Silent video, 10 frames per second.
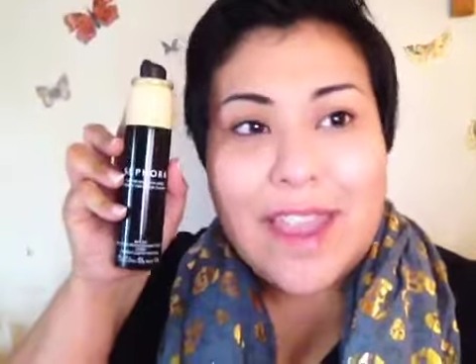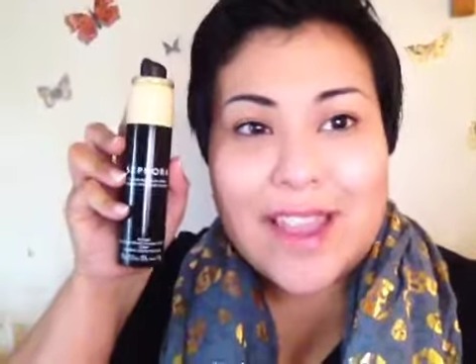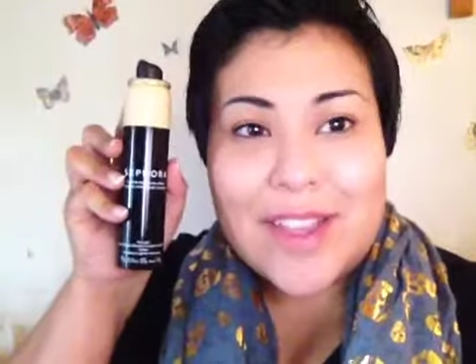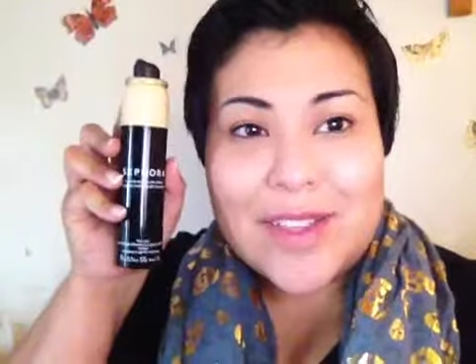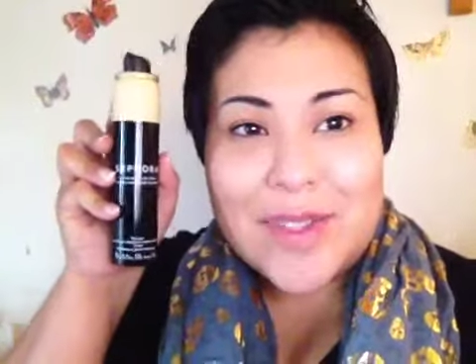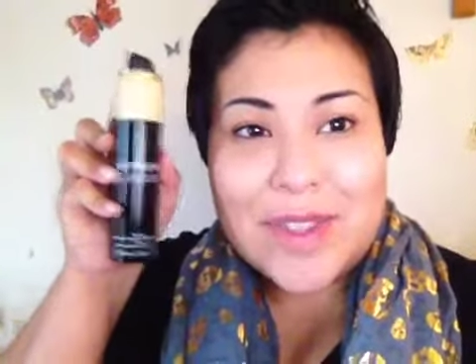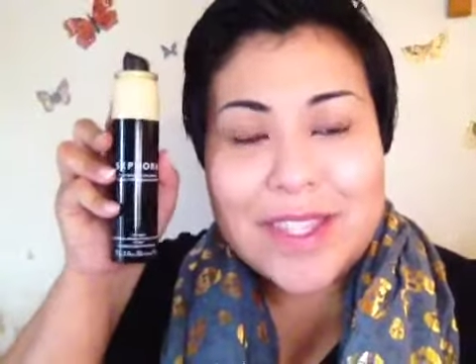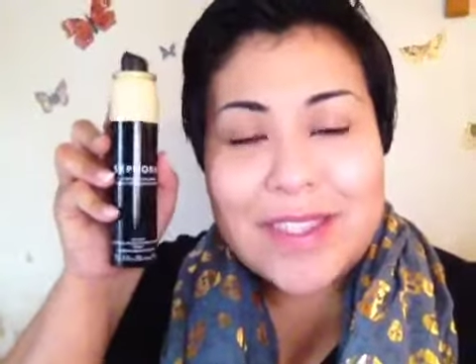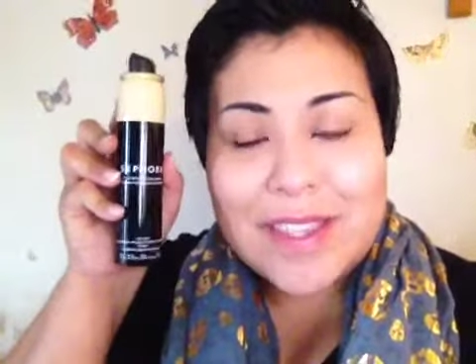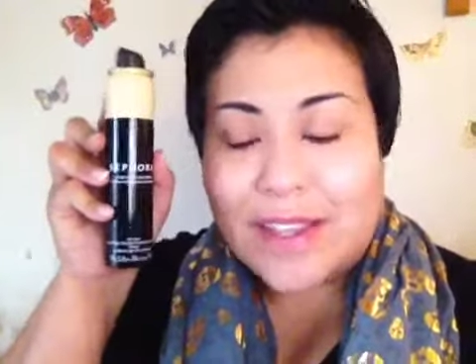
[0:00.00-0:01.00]
So
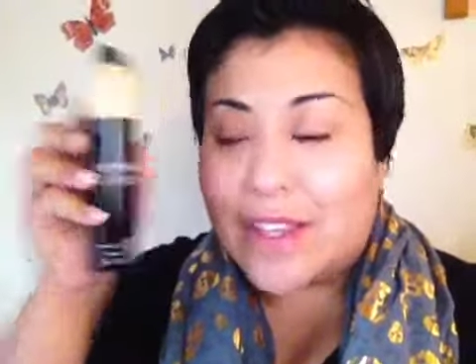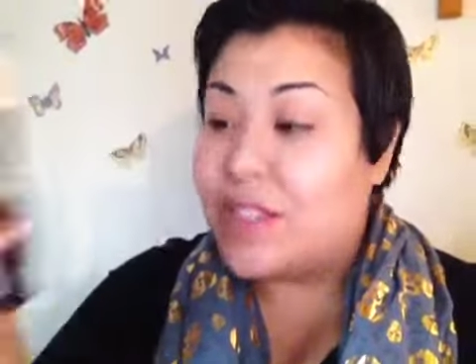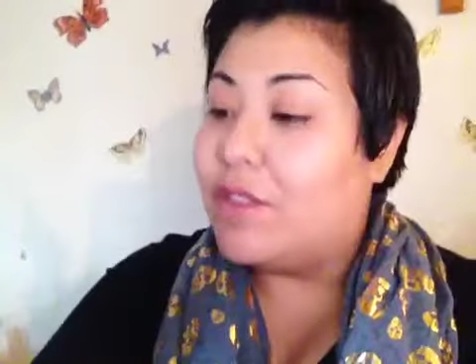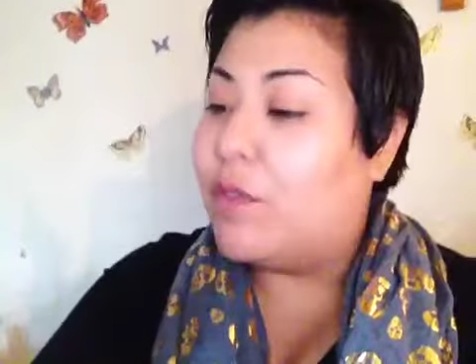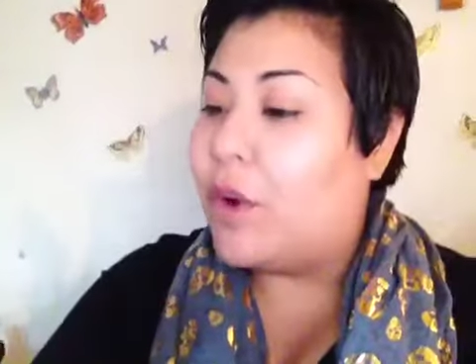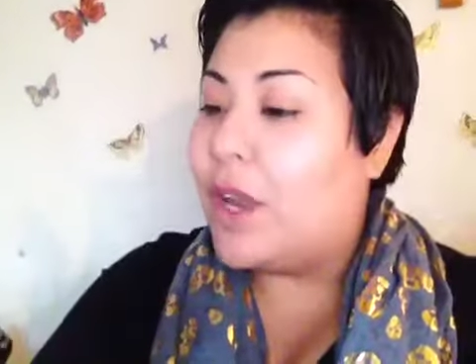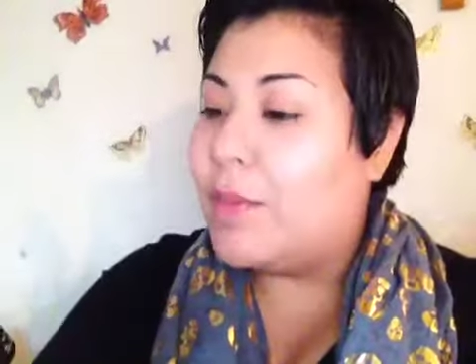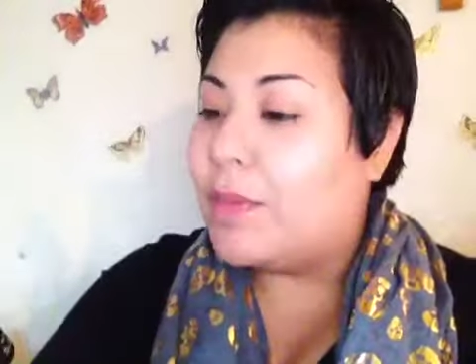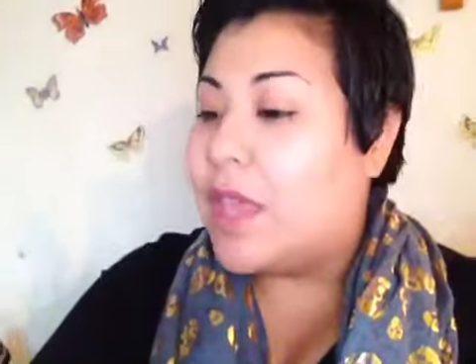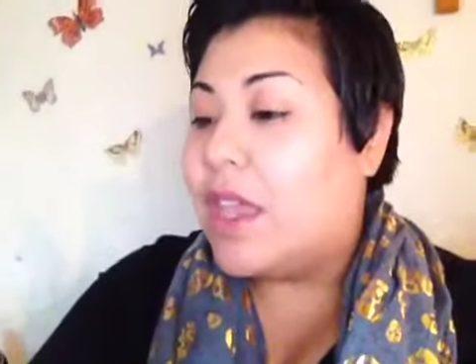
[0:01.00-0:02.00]
this is it. It's
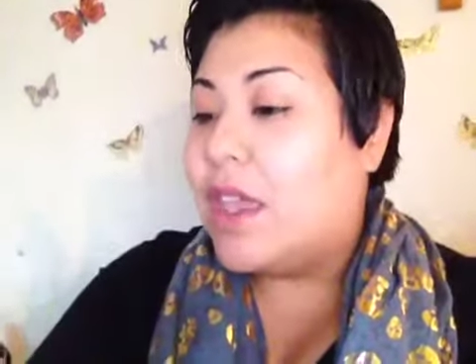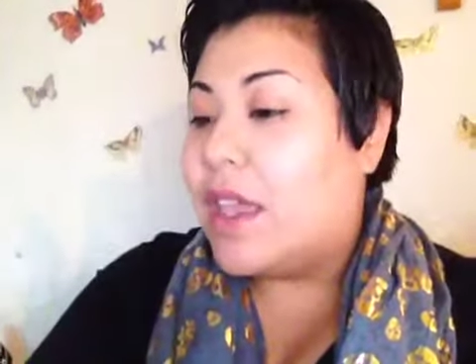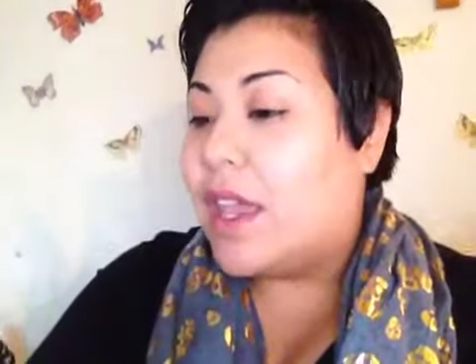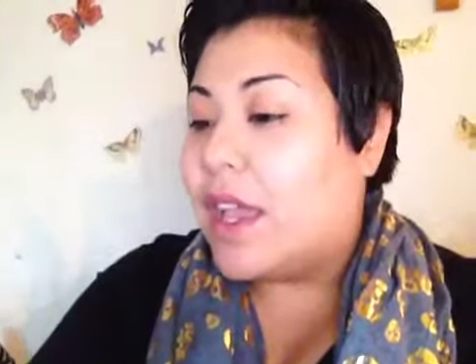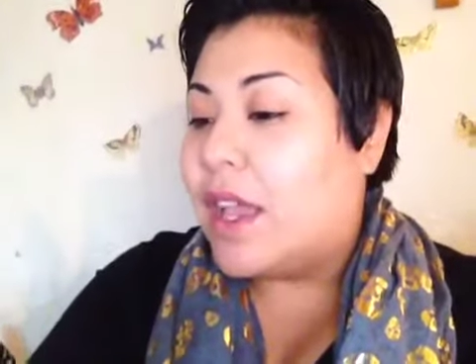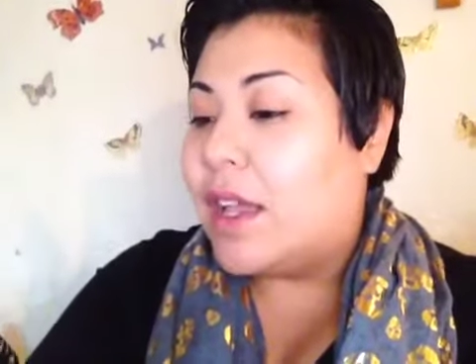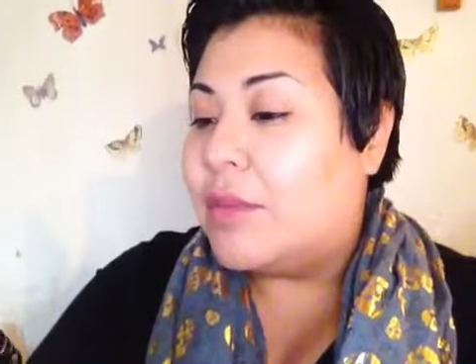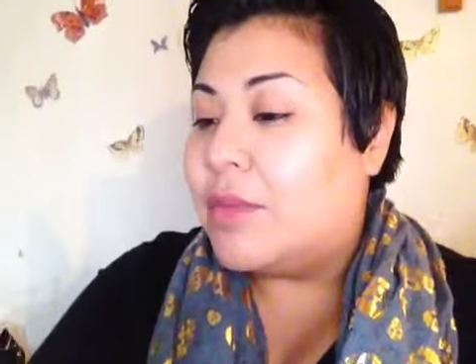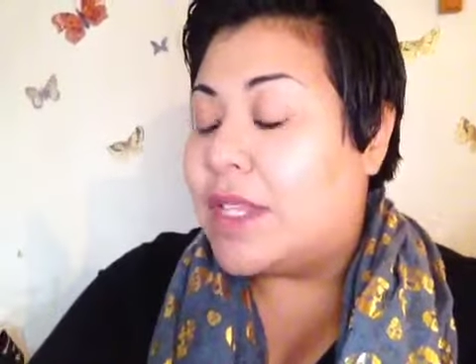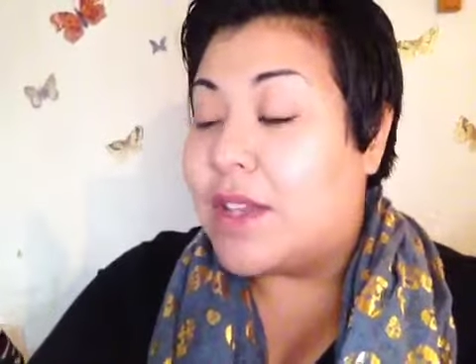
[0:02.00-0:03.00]
Sephora.
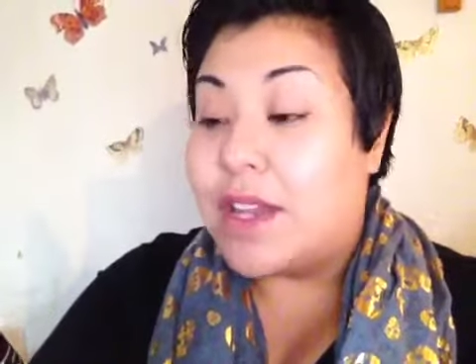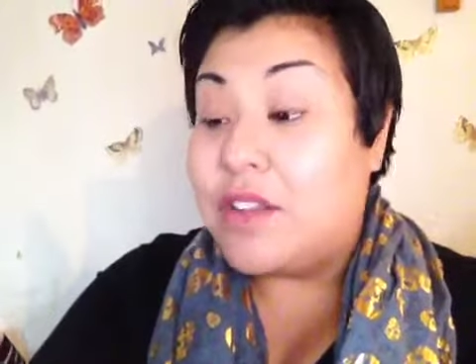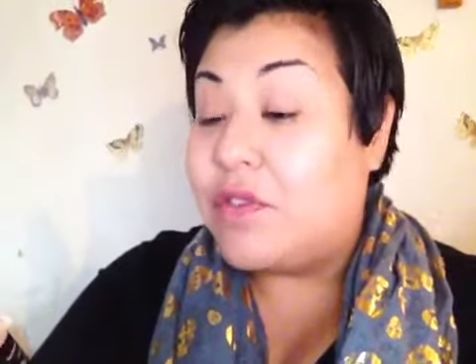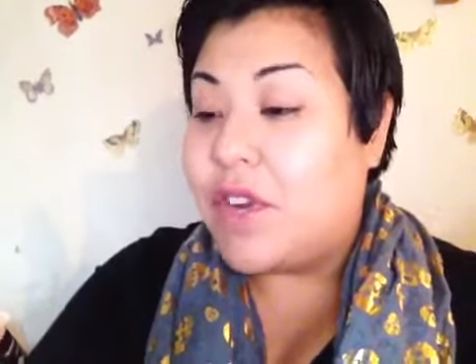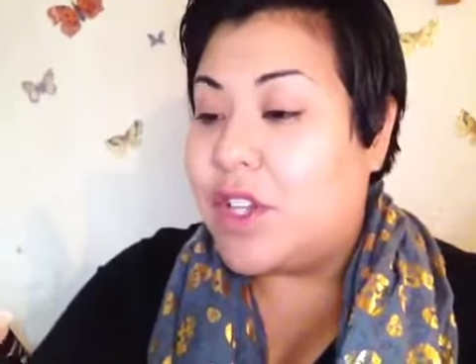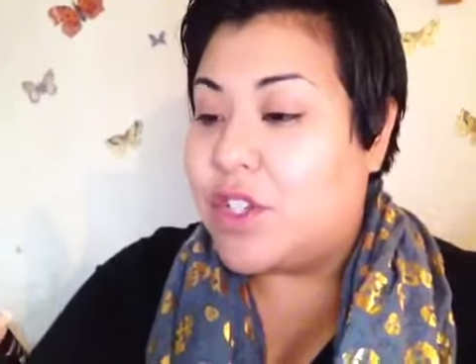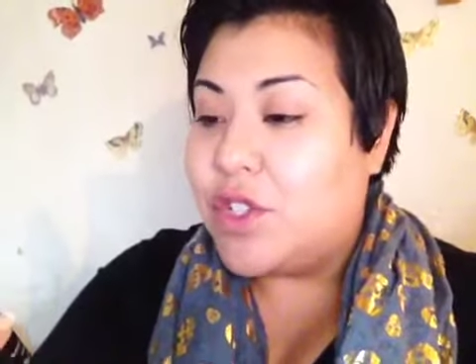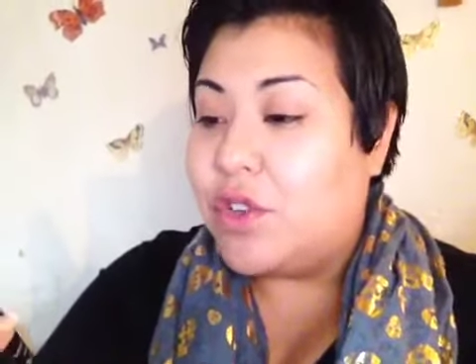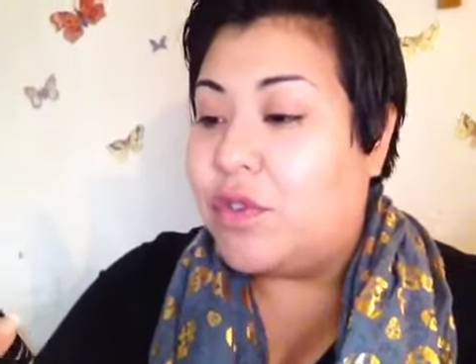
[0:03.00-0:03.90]
It's got it in French too.